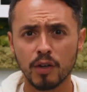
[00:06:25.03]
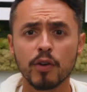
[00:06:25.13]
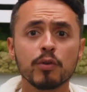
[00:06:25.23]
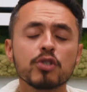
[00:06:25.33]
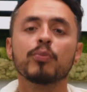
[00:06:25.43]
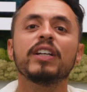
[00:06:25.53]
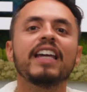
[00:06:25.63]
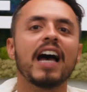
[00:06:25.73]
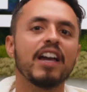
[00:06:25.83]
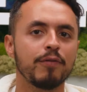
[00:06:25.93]
that was
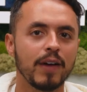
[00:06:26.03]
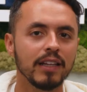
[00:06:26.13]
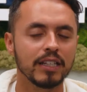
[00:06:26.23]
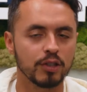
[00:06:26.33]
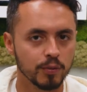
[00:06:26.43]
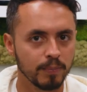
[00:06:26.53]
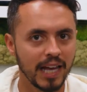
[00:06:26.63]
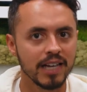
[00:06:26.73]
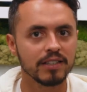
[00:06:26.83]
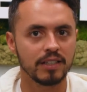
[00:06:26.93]
really high in phthalates, those
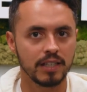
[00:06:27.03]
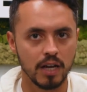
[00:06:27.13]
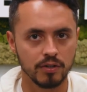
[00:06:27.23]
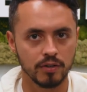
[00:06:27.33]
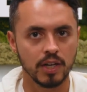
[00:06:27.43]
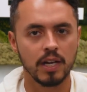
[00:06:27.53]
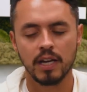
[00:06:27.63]
plasticizers